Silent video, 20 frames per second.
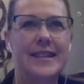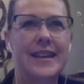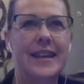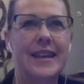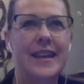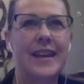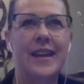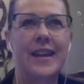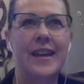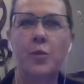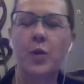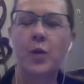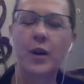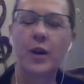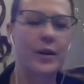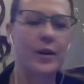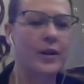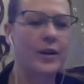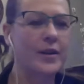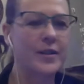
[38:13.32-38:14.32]
it
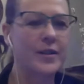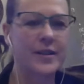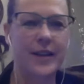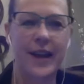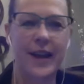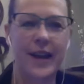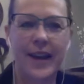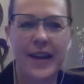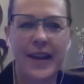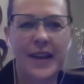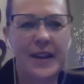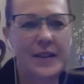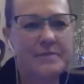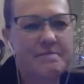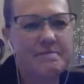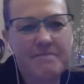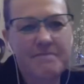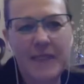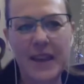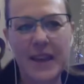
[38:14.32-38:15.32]
works.
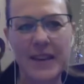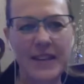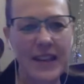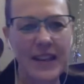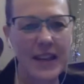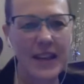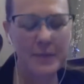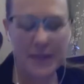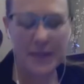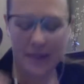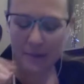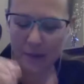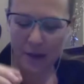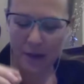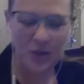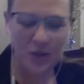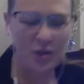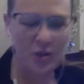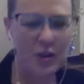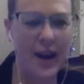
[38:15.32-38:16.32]
It keeps them
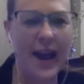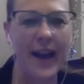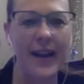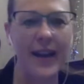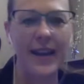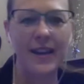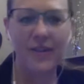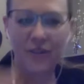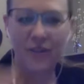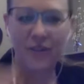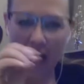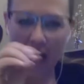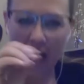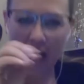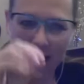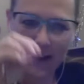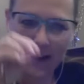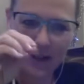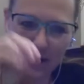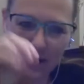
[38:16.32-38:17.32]
on track. It
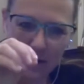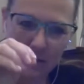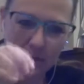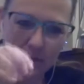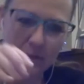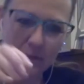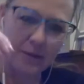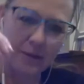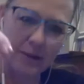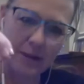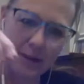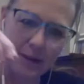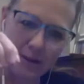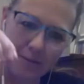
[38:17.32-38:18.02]
fine-tunes